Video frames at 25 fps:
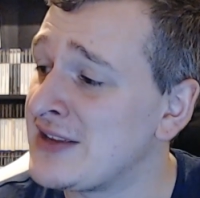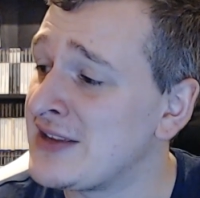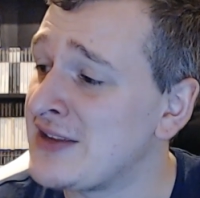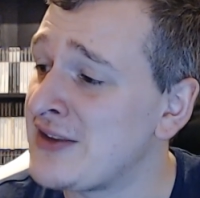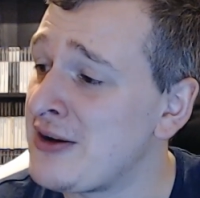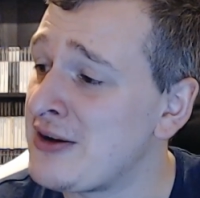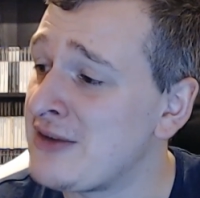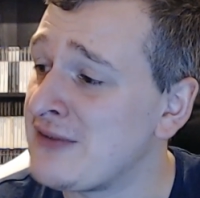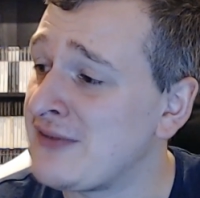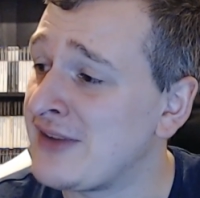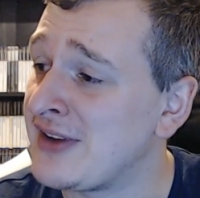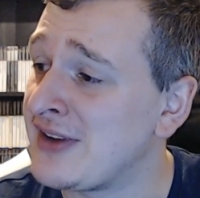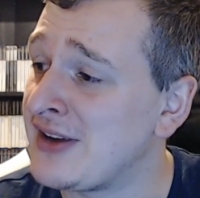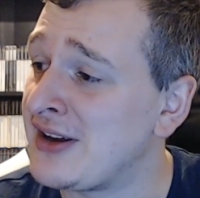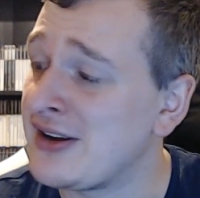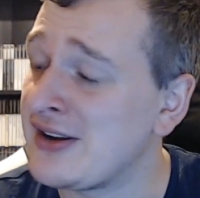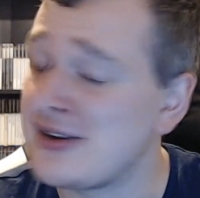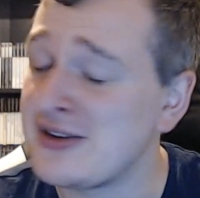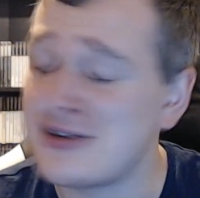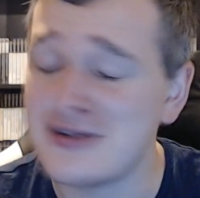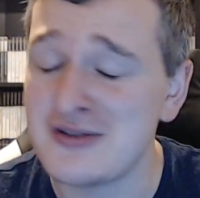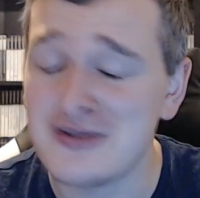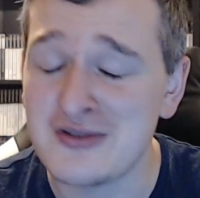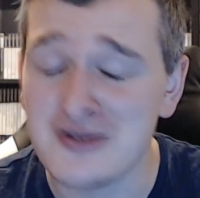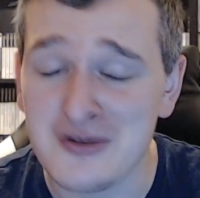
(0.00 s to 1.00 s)
The only thing I
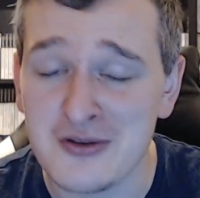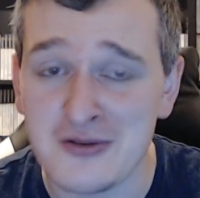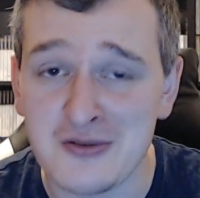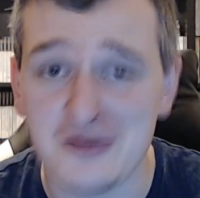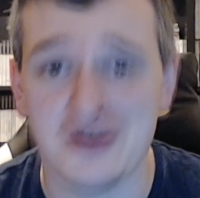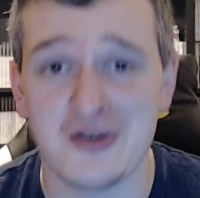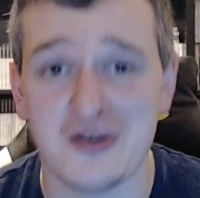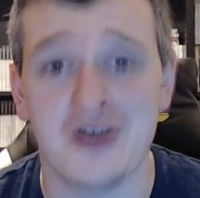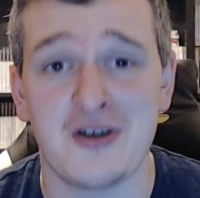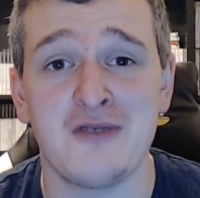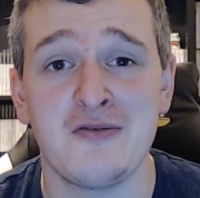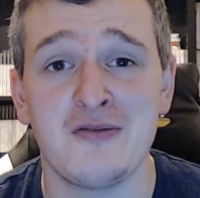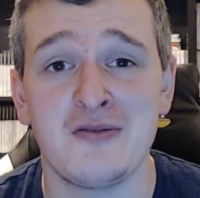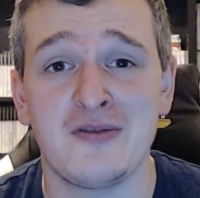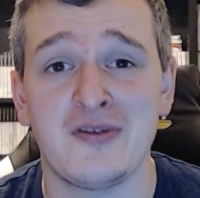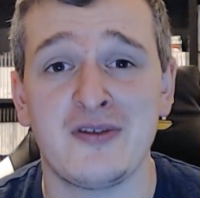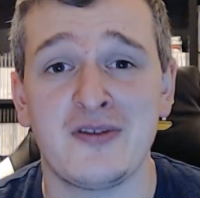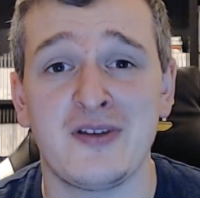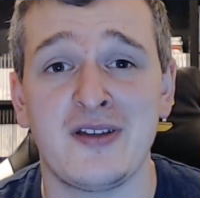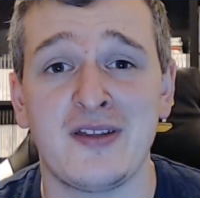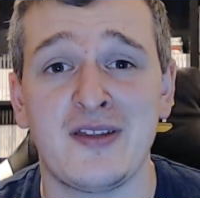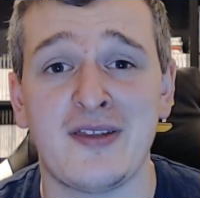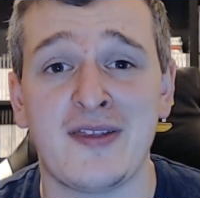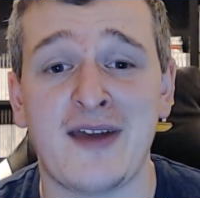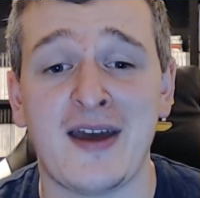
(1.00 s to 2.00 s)
do know
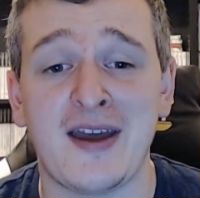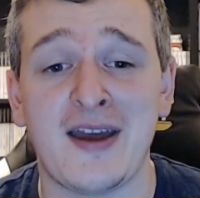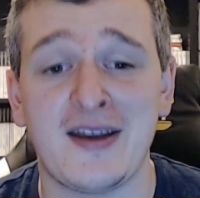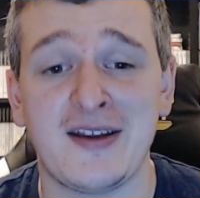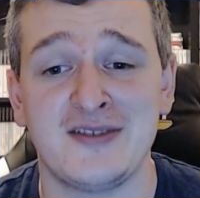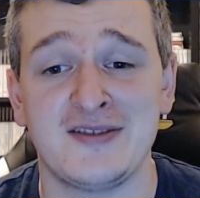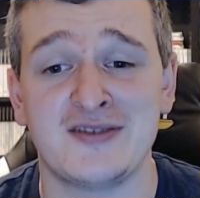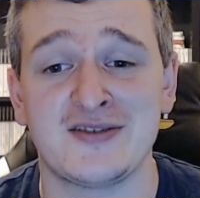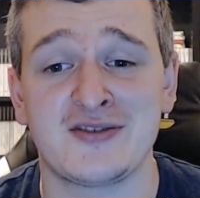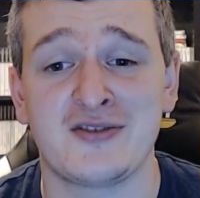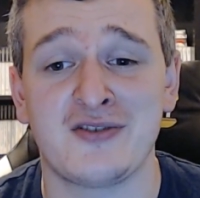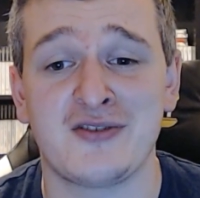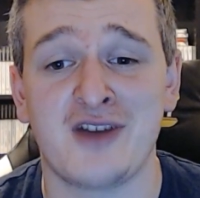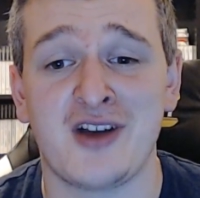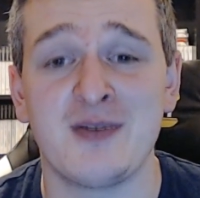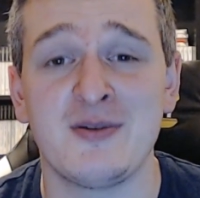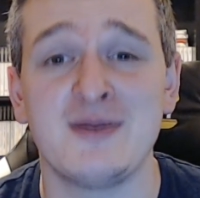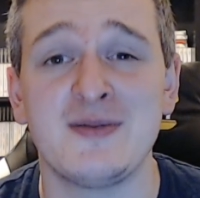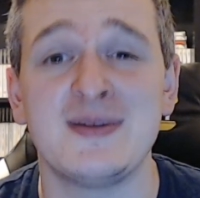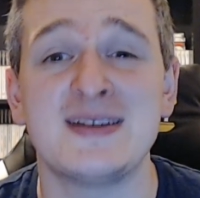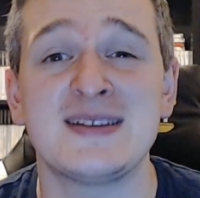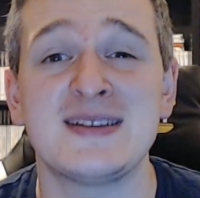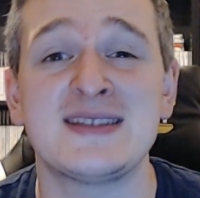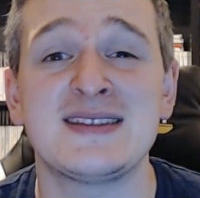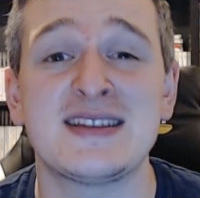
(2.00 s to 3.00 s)
that I can describe him
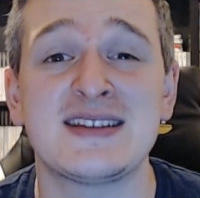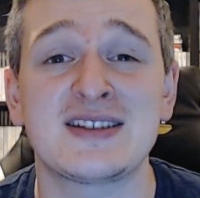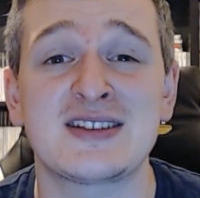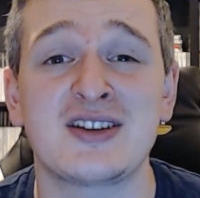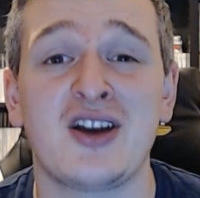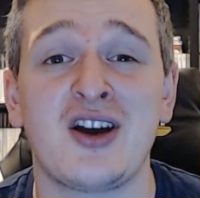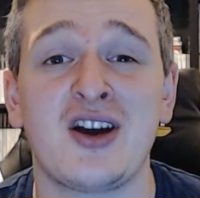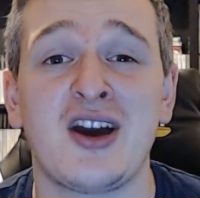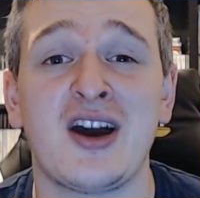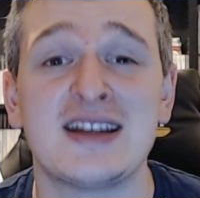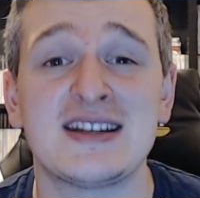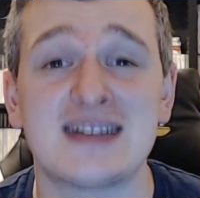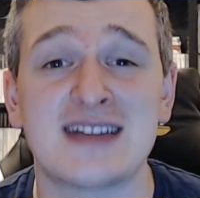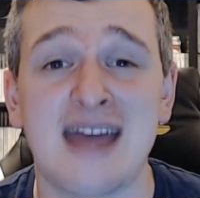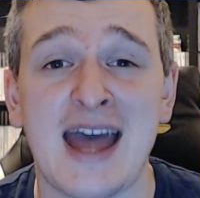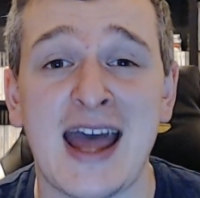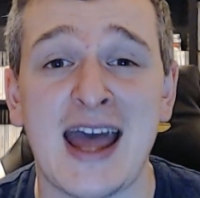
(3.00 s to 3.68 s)
is this guy is